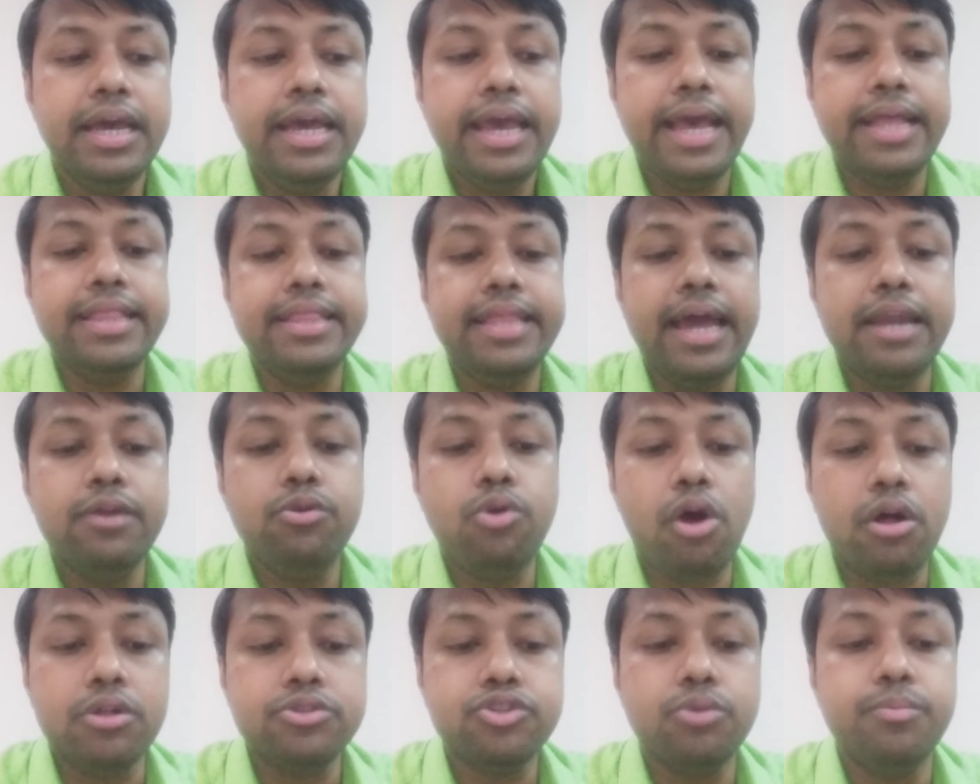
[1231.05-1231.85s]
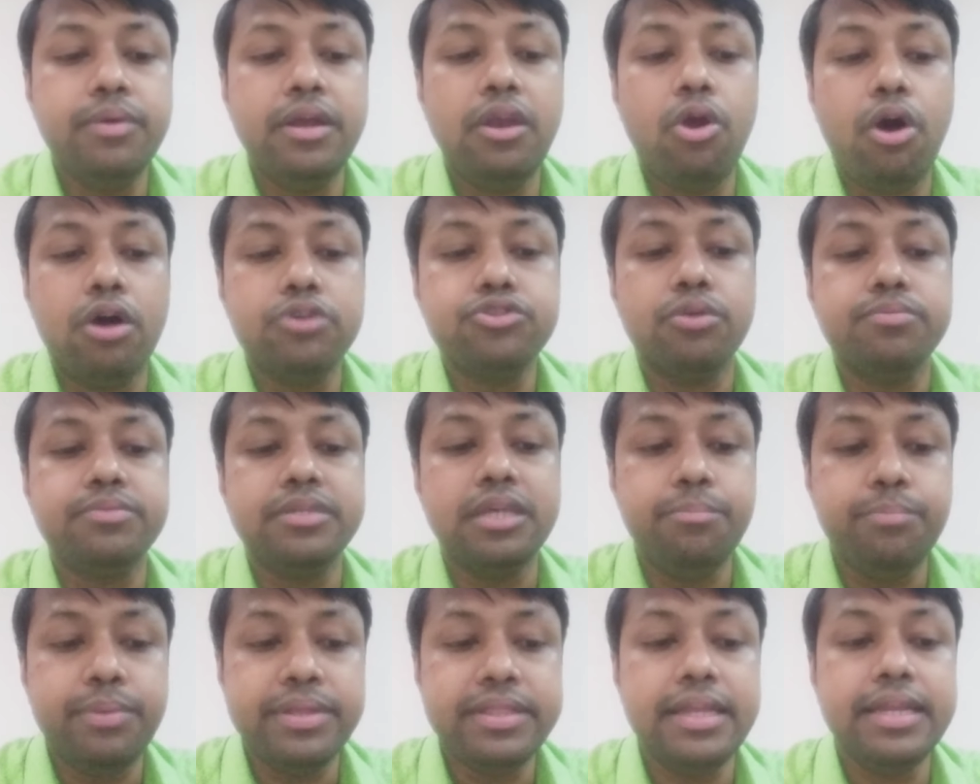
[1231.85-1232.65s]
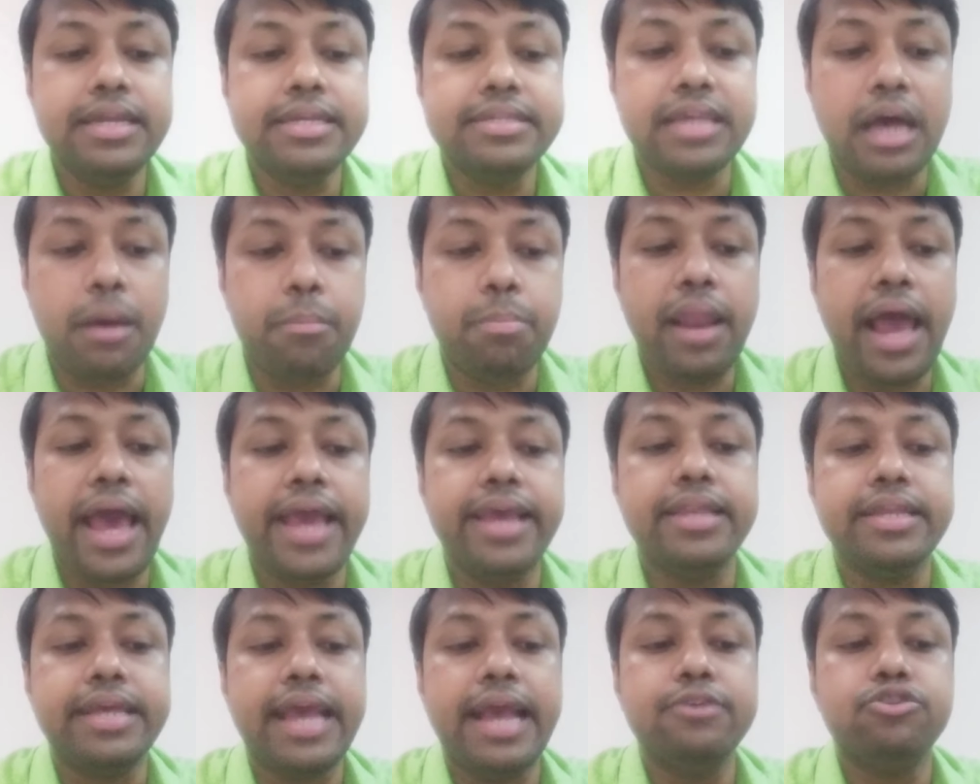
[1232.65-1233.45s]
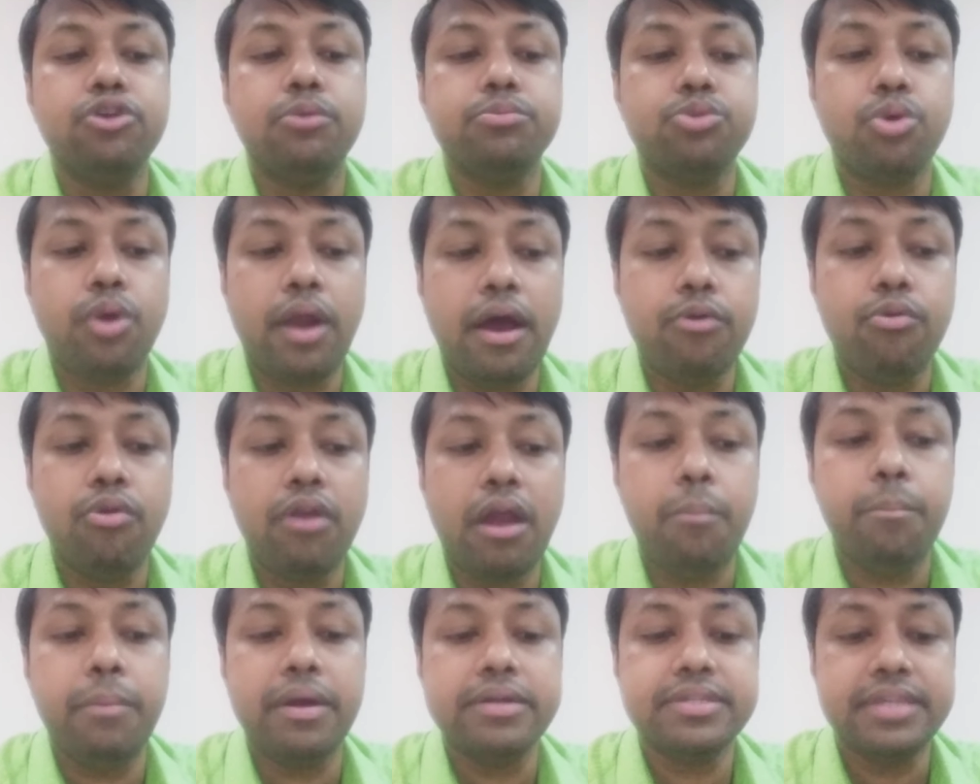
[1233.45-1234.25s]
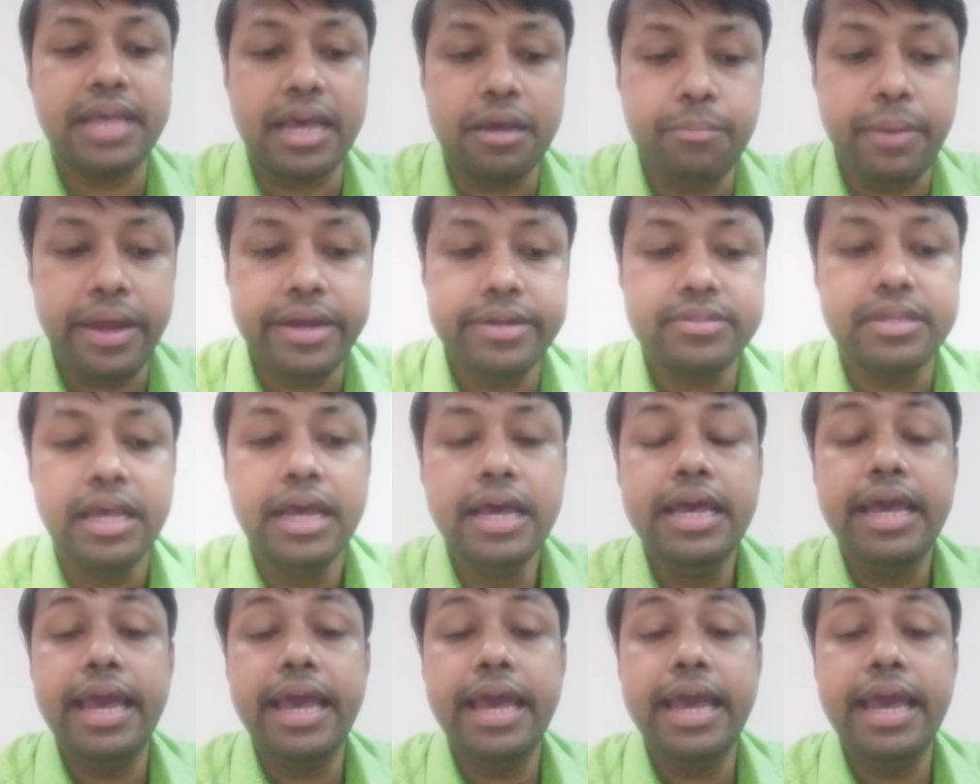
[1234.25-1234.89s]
and there will also be loss of sympathetic supply in case of thoracolumbar segments